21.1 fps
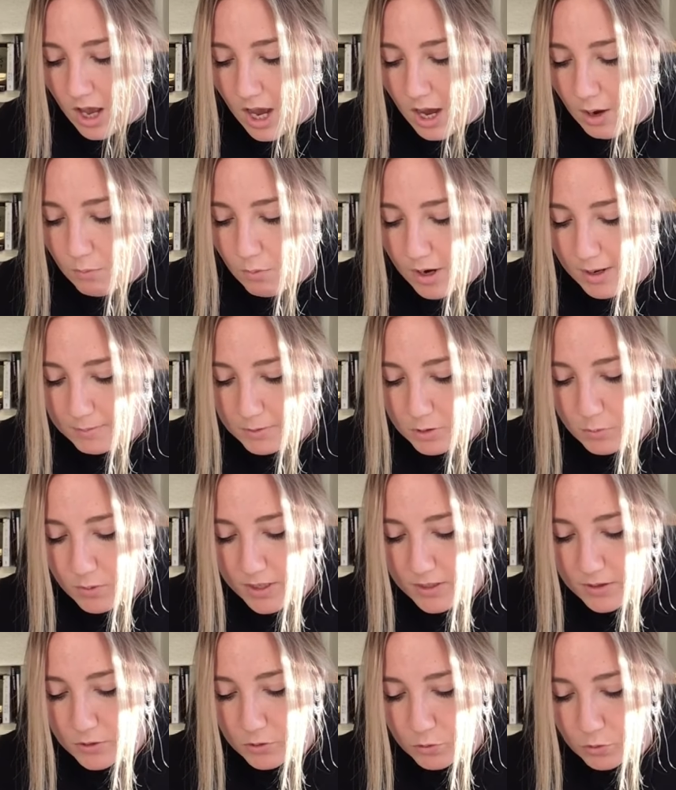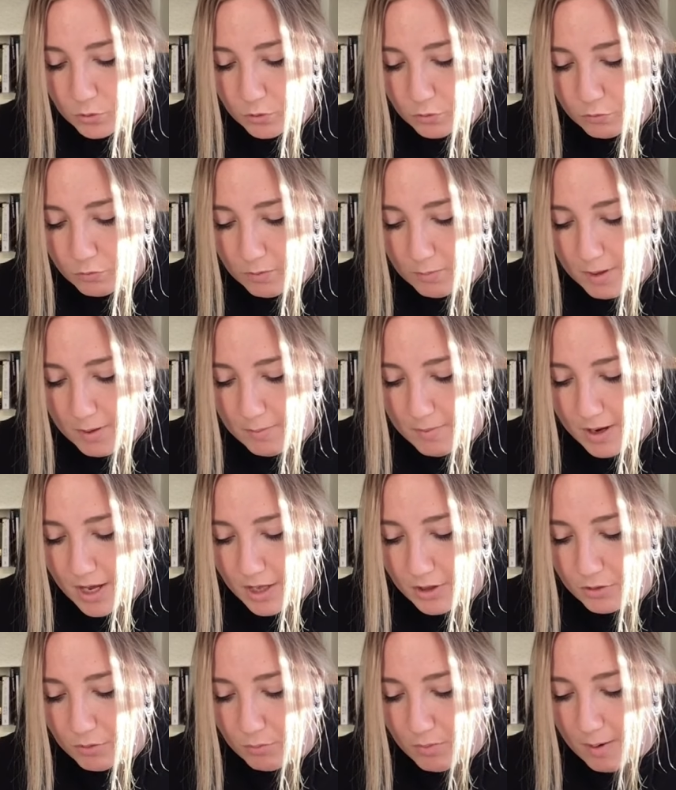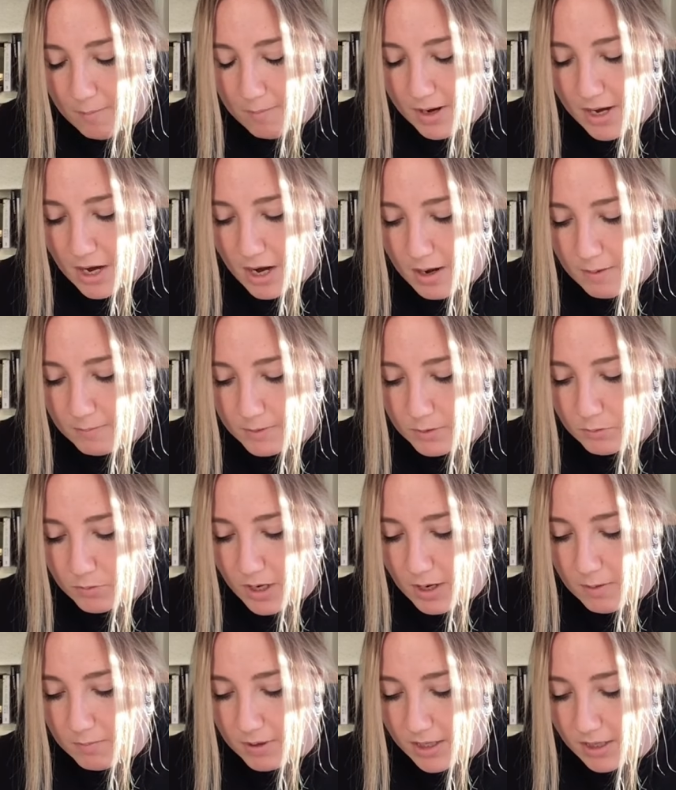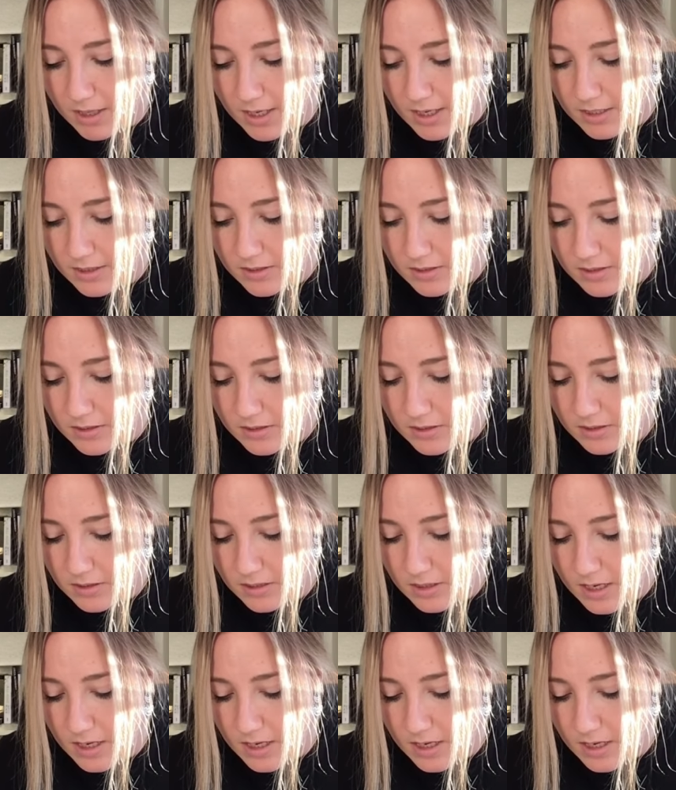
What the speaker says: I wiped away the drool from my mouth and wrapped my arms around my legs.